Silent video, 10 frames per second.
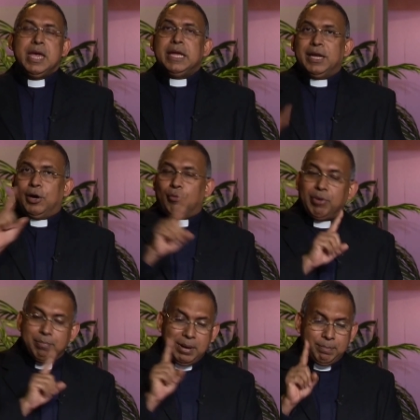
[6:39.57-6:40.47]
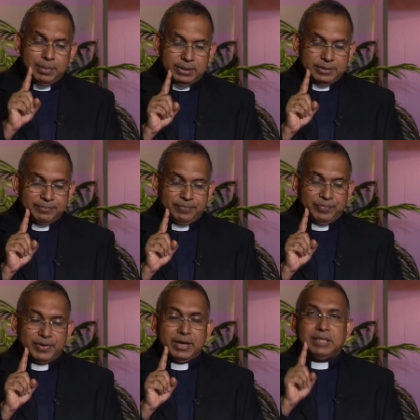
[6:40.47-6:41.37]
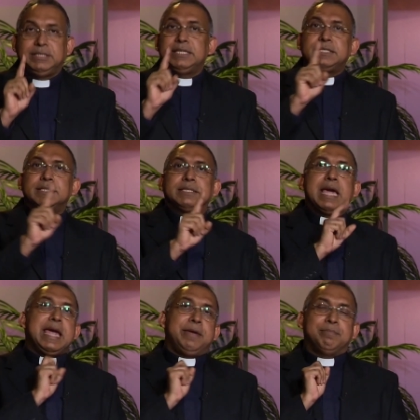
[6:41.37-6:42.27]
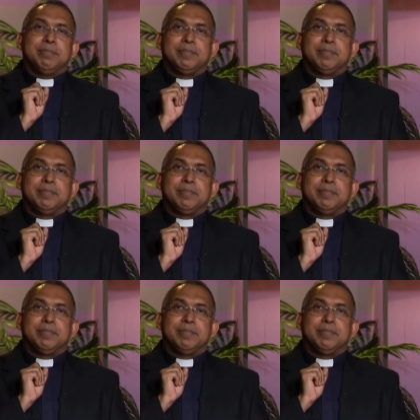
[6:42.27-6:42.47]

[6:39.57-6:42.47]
now remember Jesus came